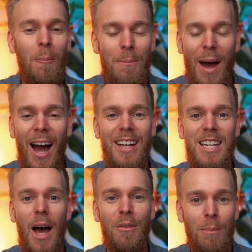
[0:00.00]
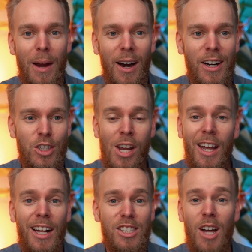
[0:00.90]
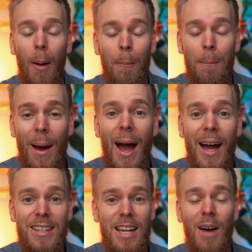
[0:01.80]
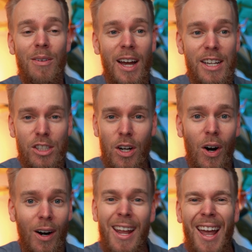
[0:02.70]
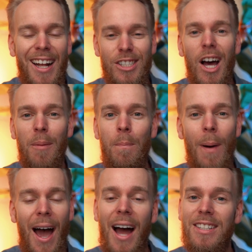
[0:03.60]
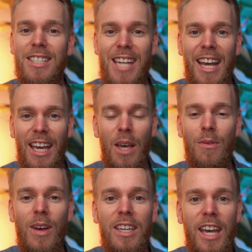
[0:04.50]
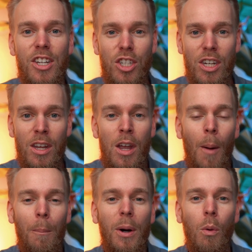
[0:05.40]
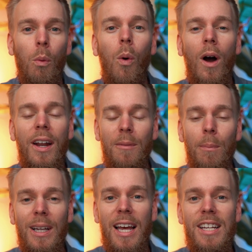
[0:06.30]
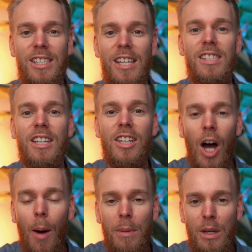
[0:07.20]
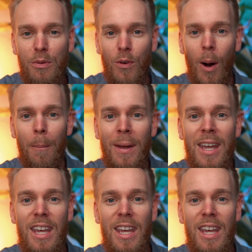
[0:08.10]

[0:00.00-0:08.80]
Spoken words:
bad to have a marriage. It's not bad to have a nice car. It's not bad to take a vacation. But what place is it coming from